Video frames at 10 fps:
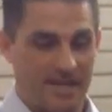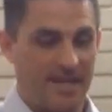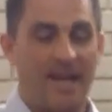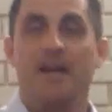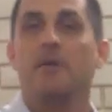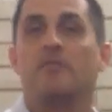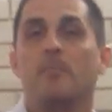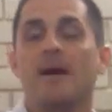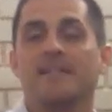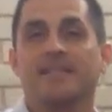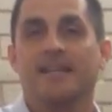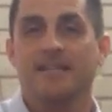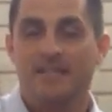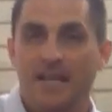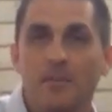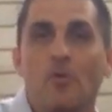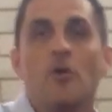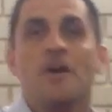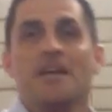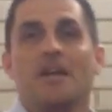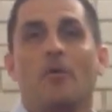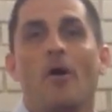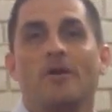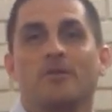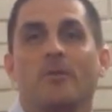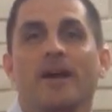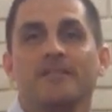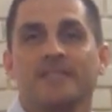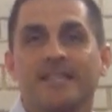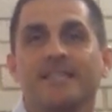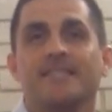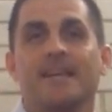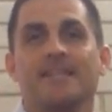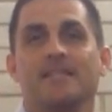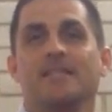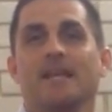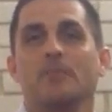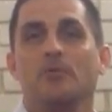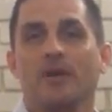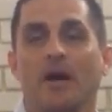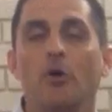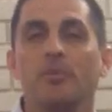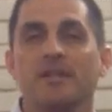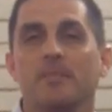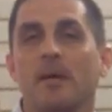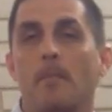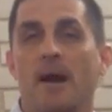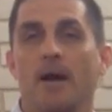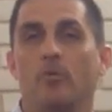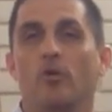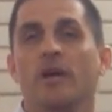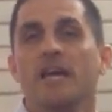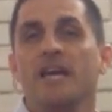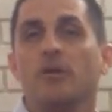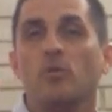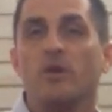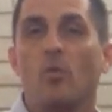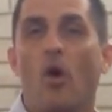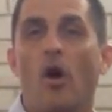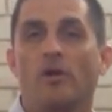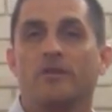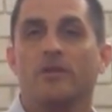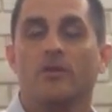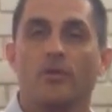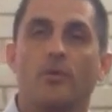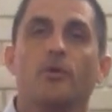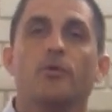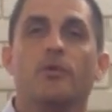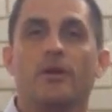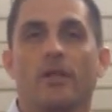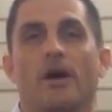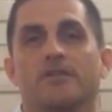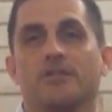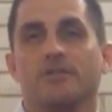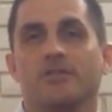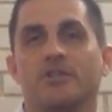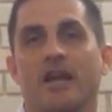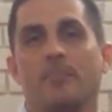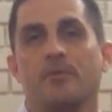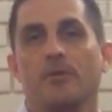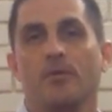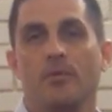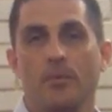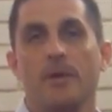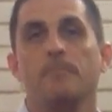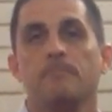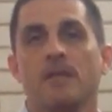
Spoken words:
And I got up from my side of the table, and I walked around to his side of the table, and I opened up my Bible, and we walked through Colossians chapter 3.